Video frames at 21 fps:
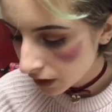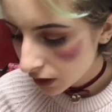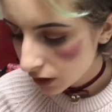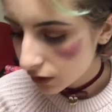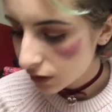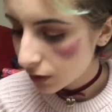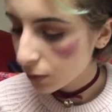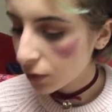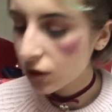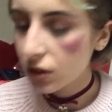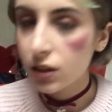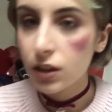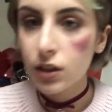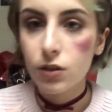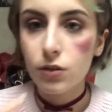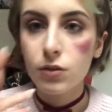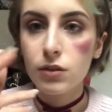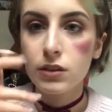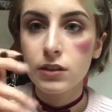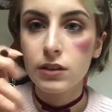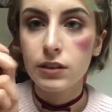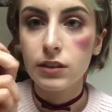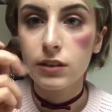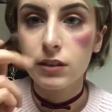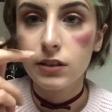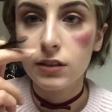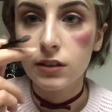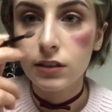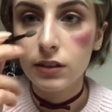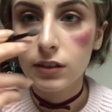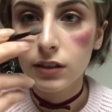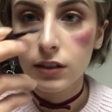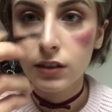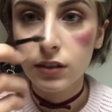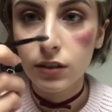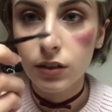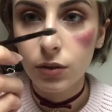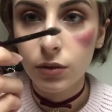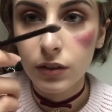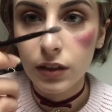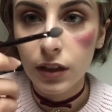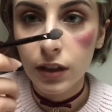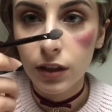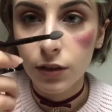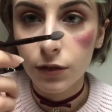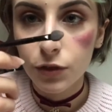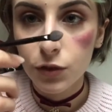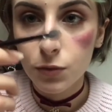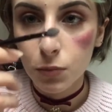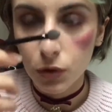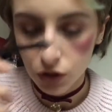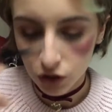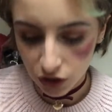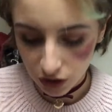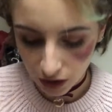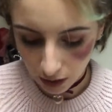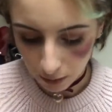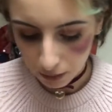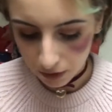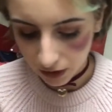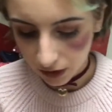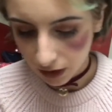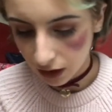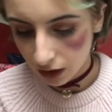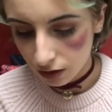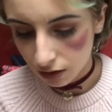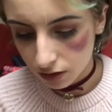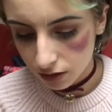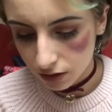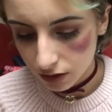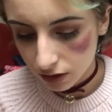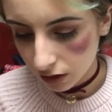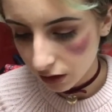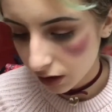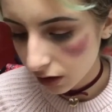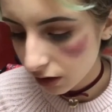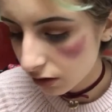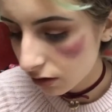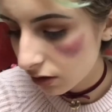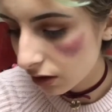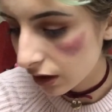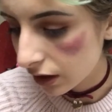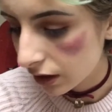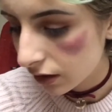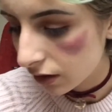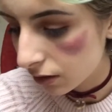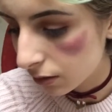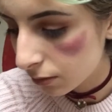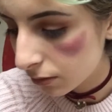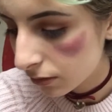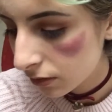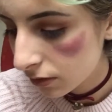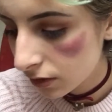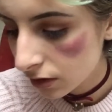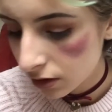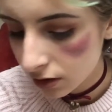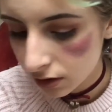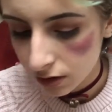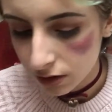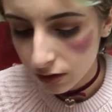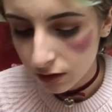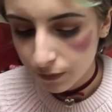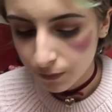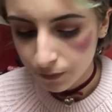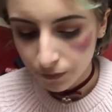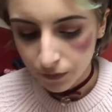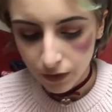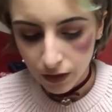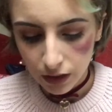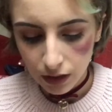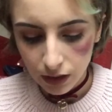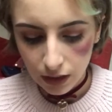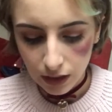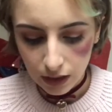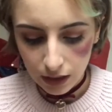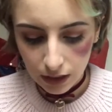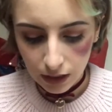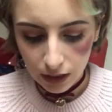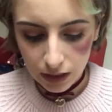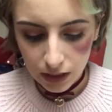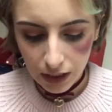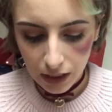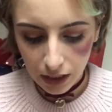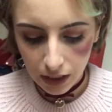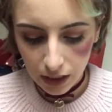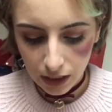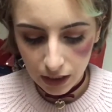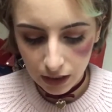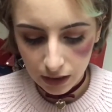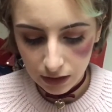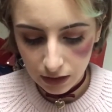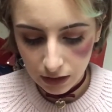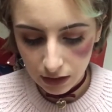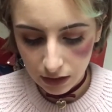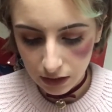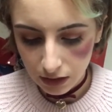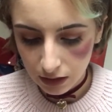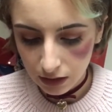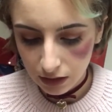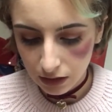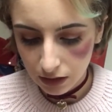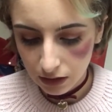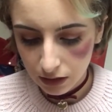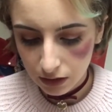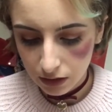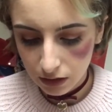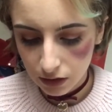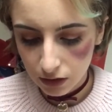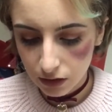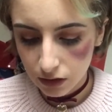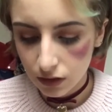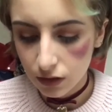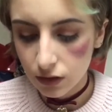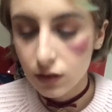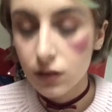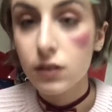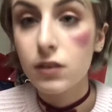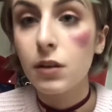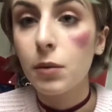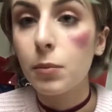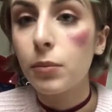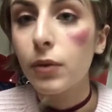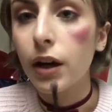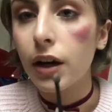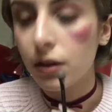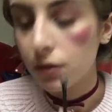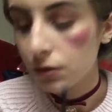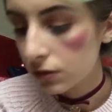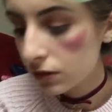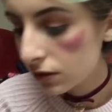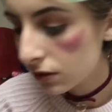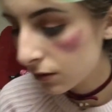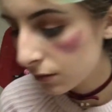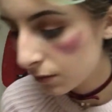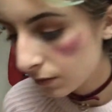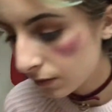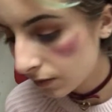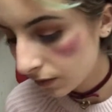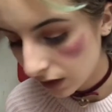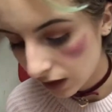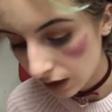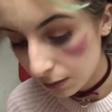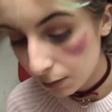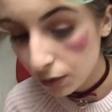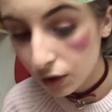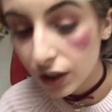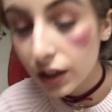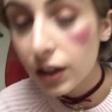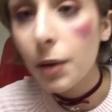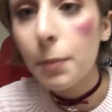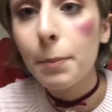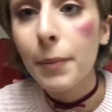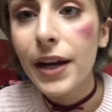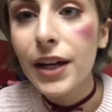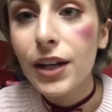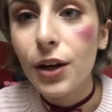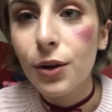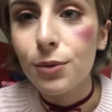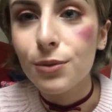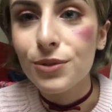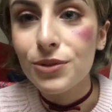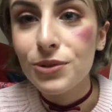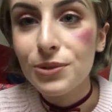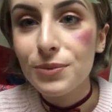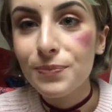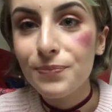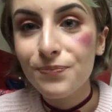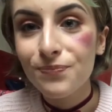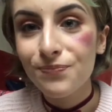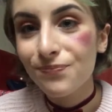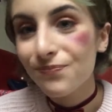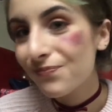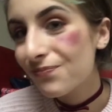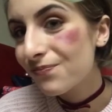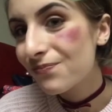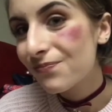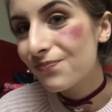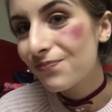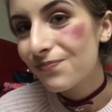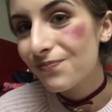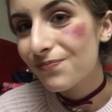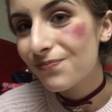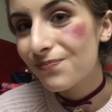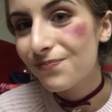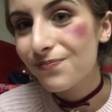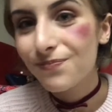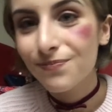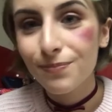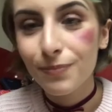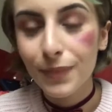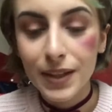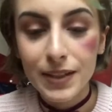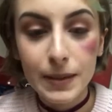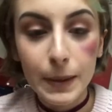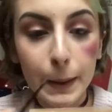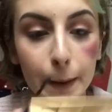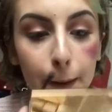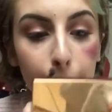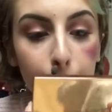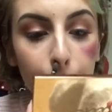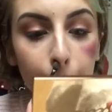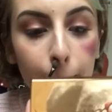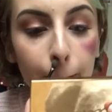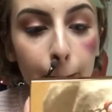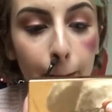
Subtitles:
So I'm gonna use those kind of spongy applicators. I kind of like them. And I take some browns and put it up my nose. Basically.